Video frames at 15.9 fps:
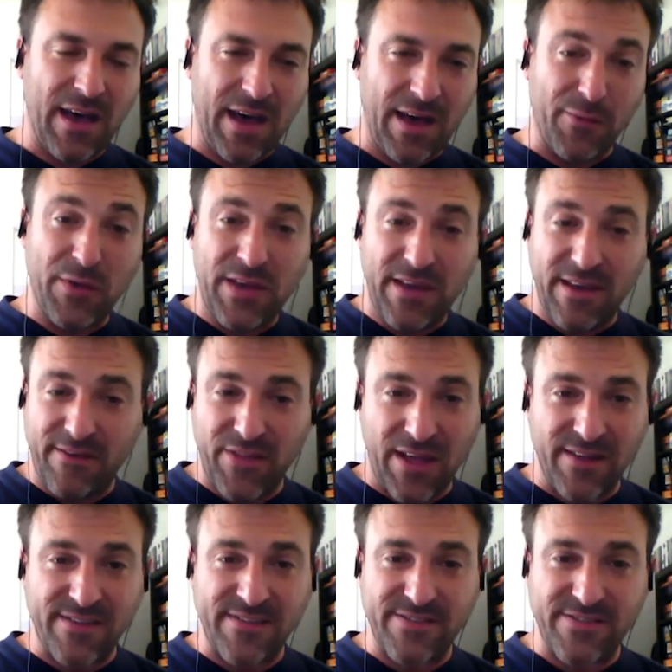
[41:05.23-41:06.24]
And we have
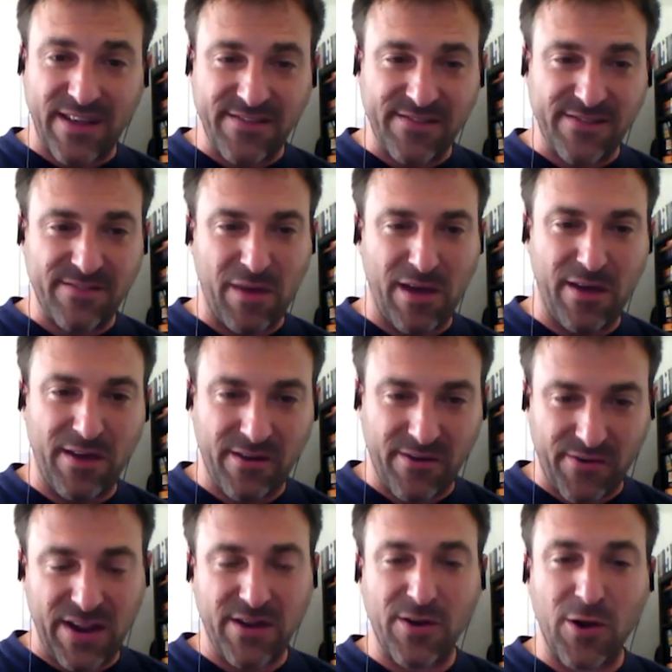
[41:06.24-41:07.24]
done such
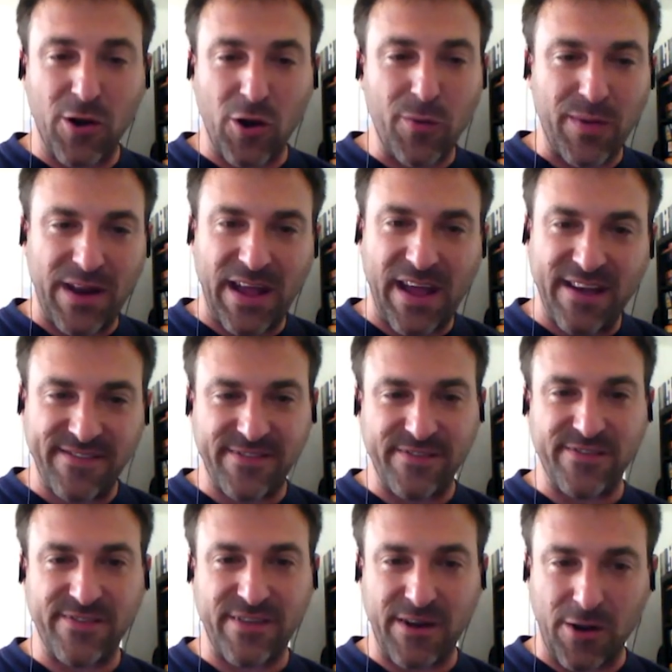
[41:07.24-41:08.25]
great global
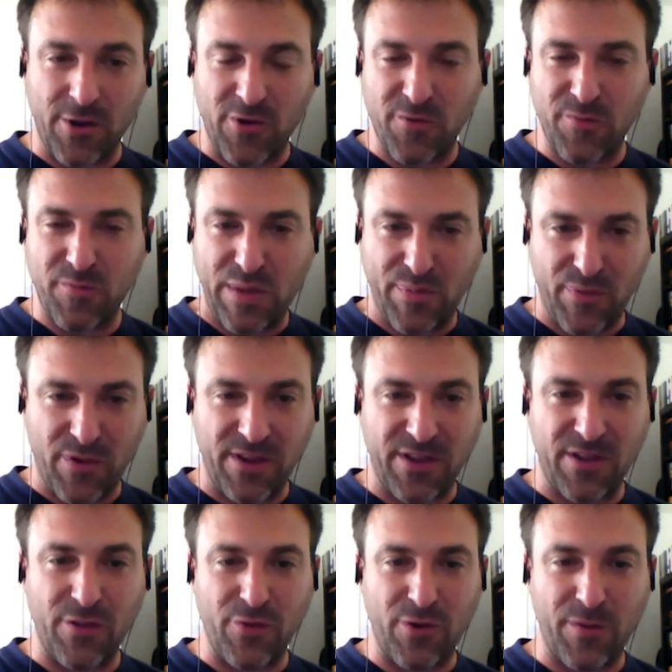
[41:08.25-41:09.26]
actions that a lot of people
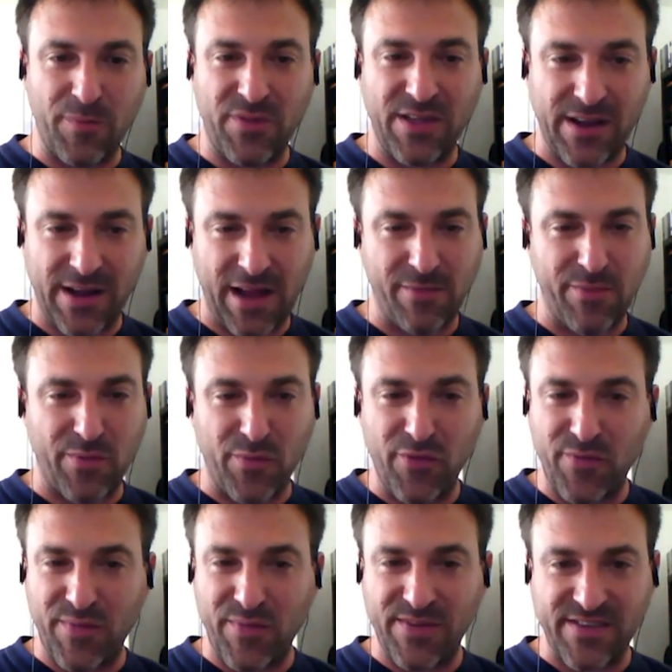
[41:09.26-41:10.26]
in Europe in the climate
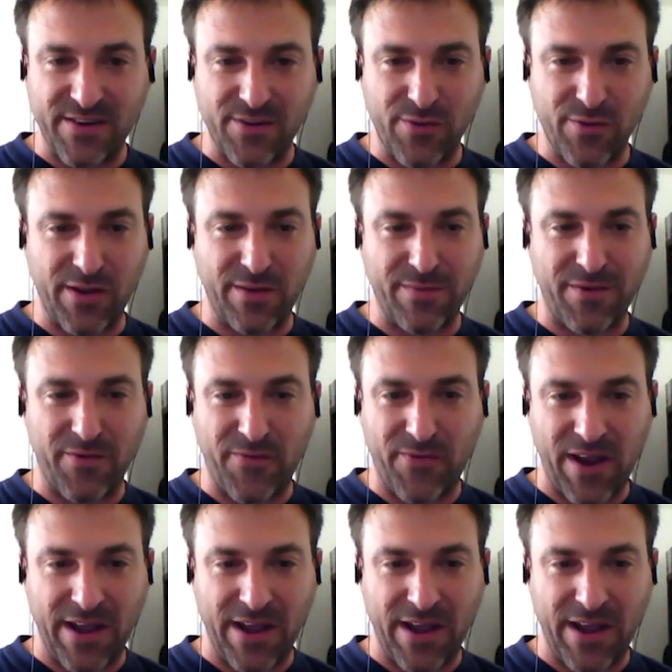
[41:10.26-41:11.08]
movements are talking about